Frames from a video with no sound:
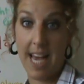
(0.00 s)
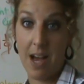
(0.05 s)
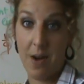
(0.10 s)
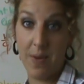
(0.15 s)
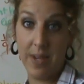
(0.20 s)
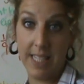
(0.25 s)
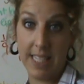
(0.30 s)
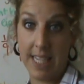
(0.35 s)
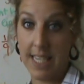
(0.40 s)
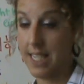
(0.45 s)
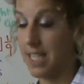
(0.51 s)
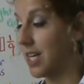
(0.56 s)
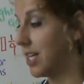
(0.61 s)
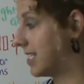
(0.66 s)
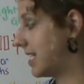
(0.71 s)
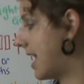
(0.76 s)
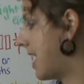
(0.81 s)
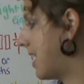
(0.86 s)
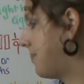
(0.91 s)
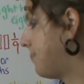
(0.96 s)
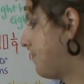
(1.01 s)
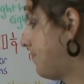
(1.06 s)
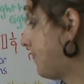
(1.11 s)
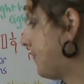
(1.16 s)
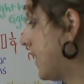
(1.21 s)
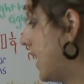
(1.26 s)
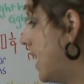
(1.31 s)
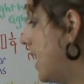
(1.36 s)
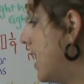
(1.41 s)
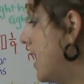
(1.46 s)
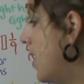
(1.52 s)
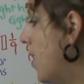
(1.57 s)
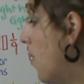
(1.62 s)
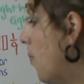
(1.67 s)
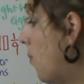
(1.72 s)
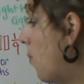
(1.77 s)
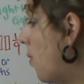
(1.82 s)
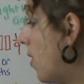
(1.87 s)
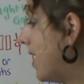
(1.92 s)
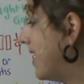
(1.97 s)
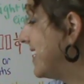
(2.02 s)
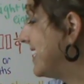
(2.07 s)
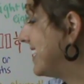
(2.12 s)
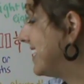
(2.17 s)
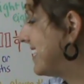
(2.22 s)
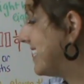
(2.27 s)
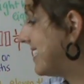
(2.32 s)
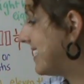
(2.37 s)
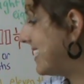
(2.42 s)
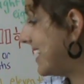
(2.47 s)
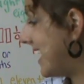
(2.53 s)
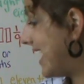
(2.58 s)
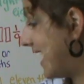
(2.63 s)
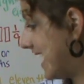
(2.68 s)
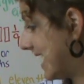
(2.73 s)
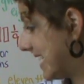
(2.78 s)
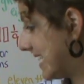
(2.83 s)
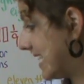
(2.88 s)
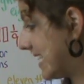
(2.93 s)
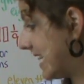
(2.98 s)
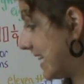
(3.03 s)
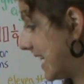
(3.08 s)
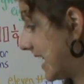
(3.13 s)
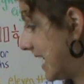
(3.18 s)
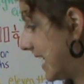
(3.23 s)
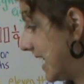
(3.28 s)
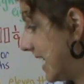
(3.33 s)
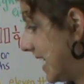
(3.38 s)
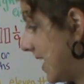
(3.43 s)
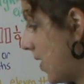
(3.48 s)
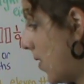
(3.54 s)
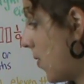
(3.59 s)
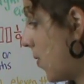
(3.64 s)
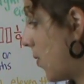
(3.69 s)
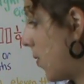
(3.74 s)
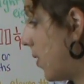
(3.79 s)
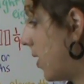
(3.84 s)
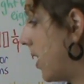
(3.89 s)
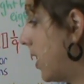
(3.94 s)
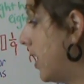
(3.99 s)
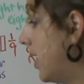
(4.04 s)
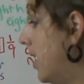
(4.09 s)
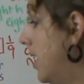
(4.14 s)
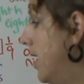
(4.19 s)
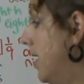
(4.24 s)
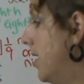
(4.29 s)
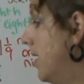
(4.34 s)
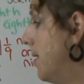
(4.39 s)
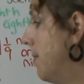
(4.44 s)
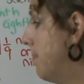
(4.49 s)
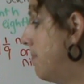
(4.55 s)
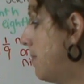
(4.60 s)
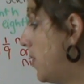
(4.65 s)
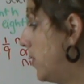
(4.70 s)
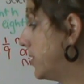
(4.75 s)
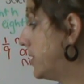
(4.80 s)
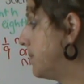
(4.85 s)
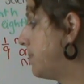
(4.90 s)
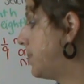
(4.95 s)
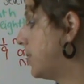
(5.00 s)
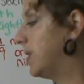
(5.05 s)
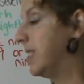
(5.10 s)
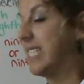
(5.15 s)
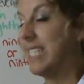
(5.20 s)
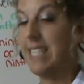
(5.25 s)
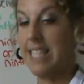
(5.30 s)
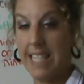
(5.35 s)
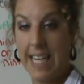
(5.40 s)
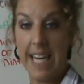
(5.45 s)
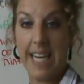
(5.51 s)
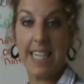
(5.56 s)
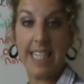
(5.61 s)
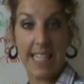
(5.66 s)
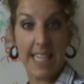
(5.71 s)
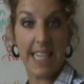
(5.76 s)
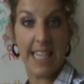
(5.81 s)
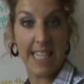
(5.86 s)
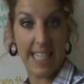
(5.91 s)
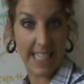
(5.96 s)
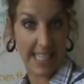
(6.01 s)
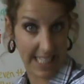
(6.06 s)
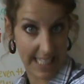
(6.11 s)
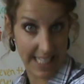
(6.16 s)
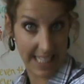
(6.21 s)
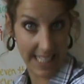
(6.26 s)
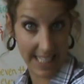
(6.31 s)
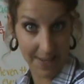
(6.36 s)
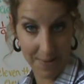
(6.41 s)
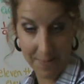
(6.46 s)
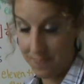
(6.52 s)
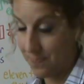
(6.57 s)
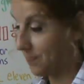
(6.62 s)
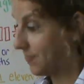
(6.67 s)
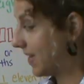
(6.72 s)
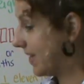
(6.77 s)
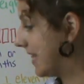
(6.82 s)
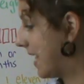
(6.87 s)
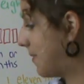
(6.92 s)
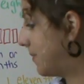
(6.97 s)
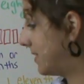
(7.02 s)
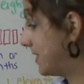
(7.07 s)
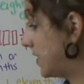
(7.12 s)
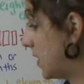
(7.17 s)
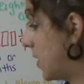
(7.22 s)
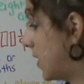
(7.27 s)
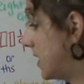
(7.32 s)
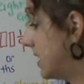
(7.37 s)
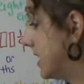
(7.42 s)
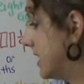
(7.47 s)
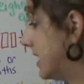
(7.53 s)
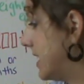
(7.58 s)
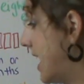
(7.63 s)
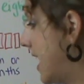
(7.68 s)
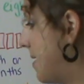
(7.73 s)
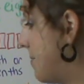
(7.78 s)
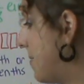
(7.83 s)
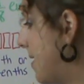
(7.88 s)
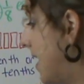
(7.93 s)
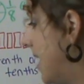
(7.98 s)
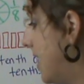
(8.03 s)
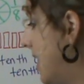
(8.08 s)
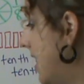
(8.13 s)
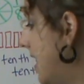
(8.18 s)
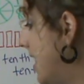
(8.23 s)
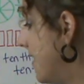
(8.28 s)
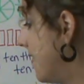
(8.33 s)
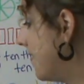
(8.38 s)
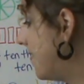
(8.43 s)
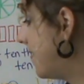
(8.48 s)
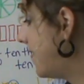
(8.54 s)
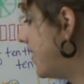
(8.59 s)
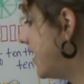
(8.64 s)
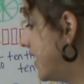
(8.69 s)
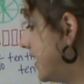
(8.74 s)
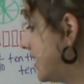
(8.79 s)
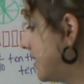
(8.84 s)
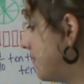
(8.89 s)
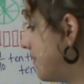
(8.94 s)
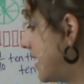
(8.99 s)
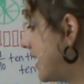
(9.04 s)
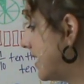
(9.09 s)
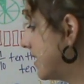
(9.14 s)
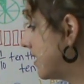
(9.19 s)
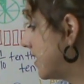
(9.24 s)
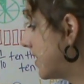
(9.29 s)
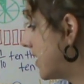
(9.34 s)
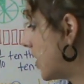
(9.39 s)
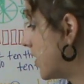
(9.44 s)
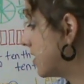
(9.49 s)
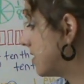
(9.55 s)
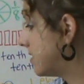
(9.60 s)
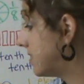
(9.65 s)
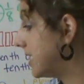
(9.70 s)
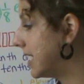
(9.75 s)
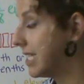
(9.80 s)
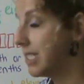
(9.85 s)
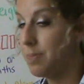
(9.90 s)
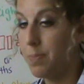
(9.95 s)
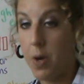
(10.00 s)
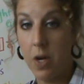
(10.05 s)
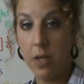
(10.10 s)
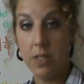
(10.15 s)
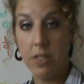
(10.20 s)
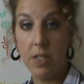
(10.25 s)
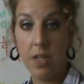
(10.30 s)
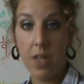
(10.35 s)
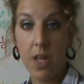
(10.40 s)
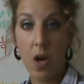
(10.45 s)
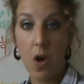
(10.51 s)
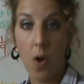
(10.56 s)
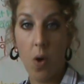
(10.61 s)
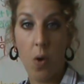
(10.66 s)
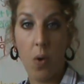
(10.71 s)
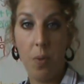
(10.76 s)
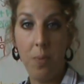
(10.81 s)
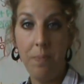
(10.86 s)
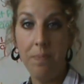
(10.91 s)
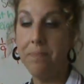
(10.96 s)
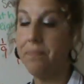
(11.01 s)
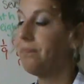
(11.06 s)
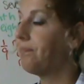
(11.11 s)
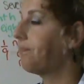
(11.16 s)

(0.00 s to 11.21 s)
I always get tongue-tied. 1/6, or multiple sixths. That one's hard to say, but this means that there are 6 parts to the whole.